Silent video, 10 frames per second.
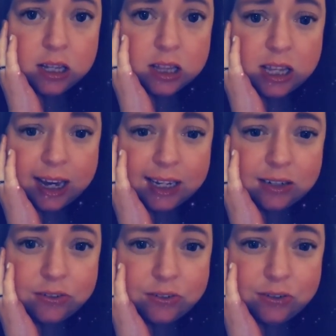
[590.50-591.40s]
that
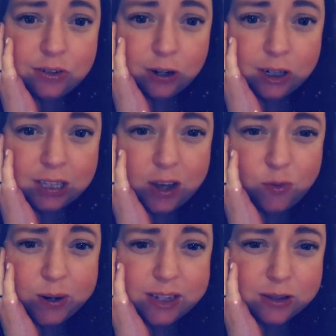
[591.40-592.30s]
her
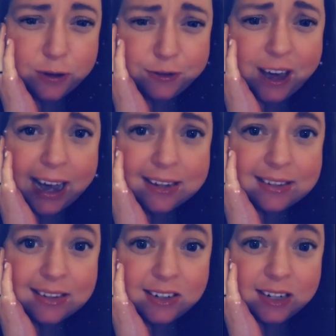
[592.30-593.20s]
life went so
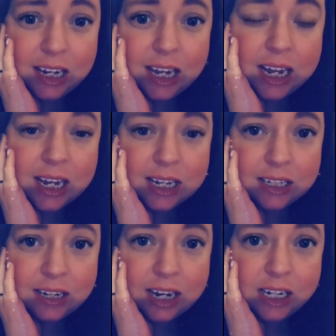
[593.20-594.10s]
fast,
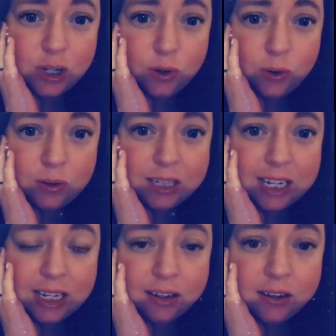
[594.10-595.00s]
and that you
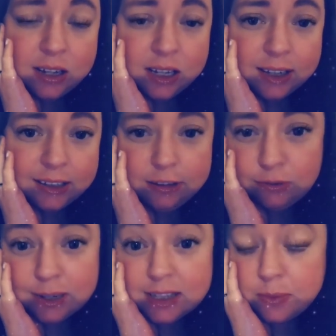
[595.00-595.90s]
only live
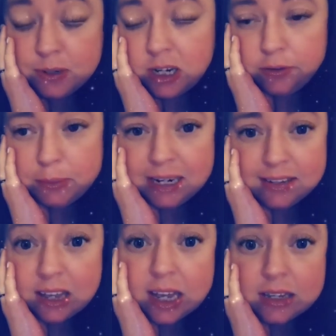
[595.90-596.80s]
once, which everybody
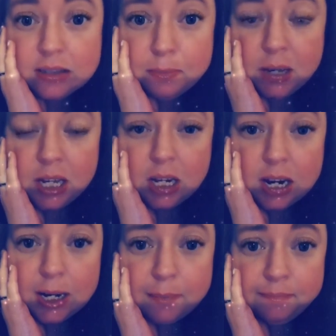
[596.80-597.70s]
says, but
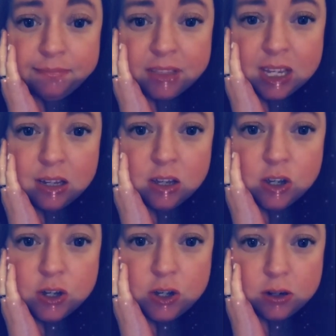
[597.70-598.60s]

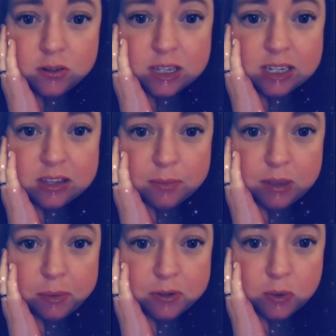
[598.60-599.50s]
seeing someone
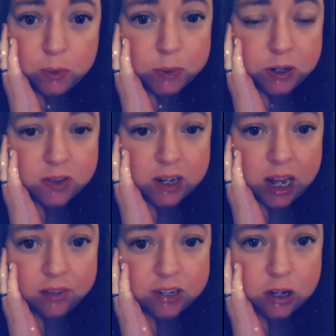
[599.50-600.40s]
that was older and then
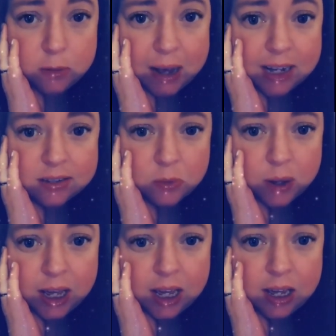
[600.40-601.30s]
having her pass
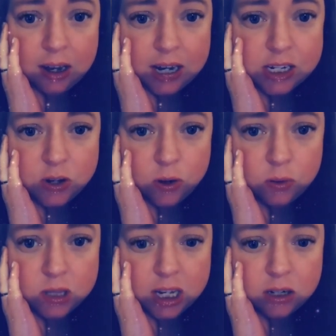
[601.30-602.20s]
away, I
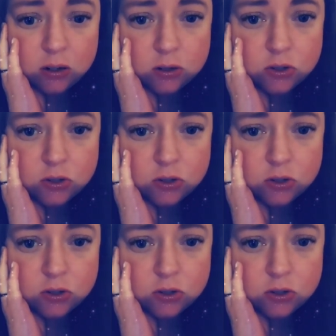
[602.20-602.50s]
know that her